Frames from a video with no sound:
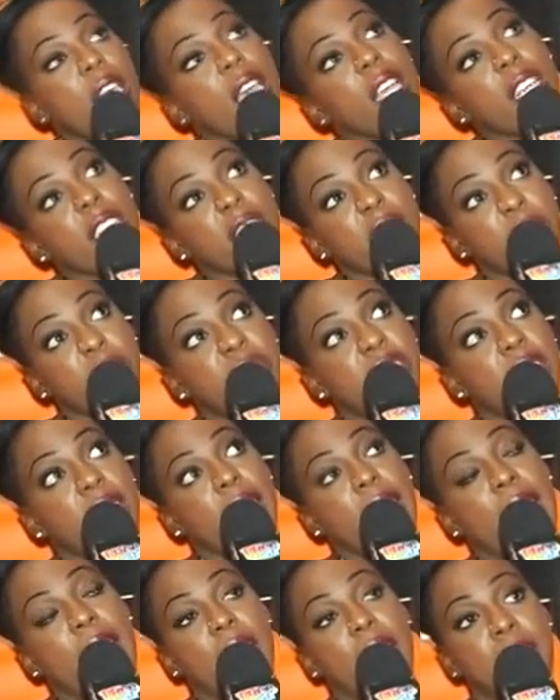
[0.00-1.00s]
Because
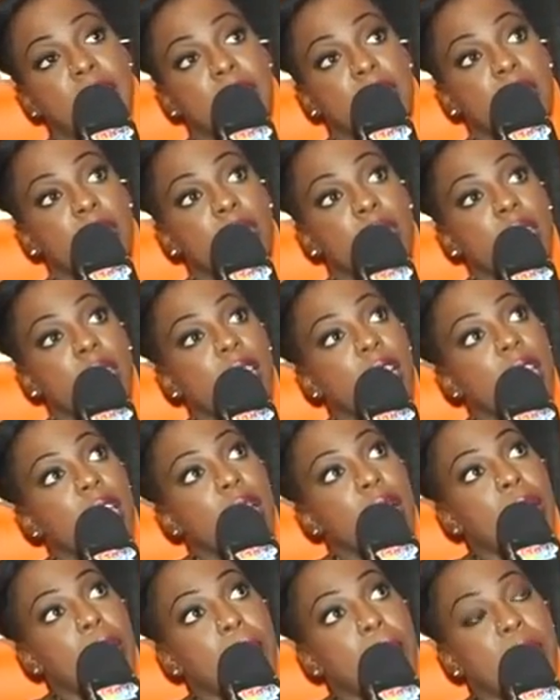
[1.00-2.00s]
usually you have to
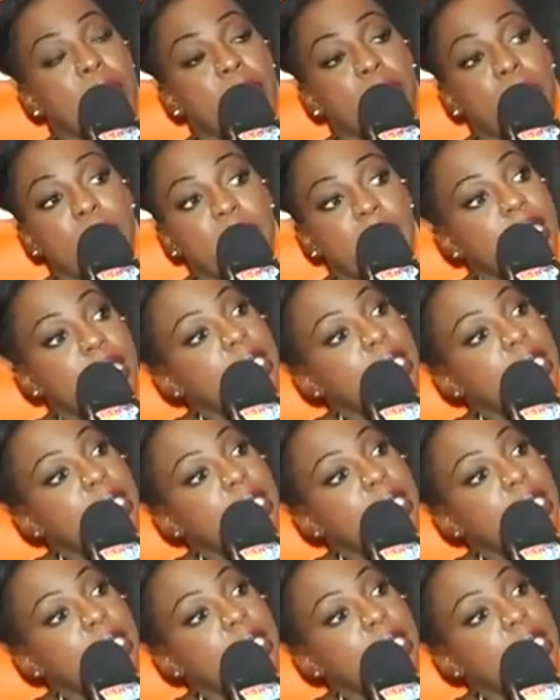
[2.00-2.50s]
be doing